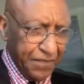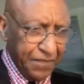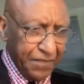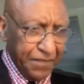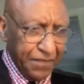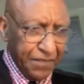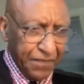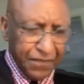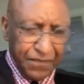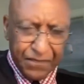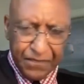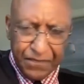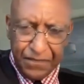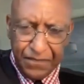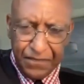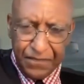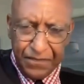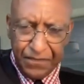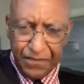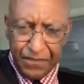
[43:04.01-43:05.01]

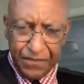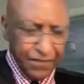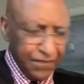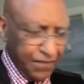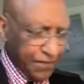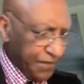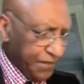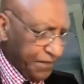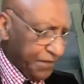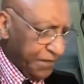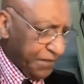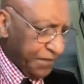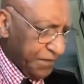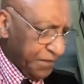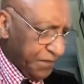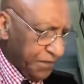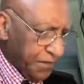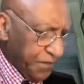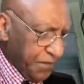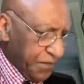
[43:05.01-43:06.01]

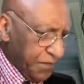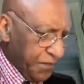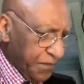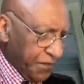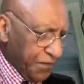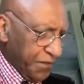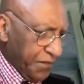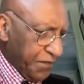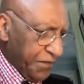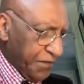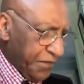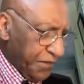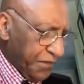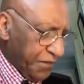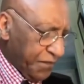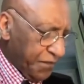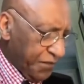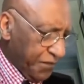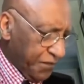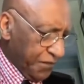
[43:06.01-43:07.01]

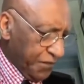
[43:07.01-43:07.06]
No words are spoken by the person on screen.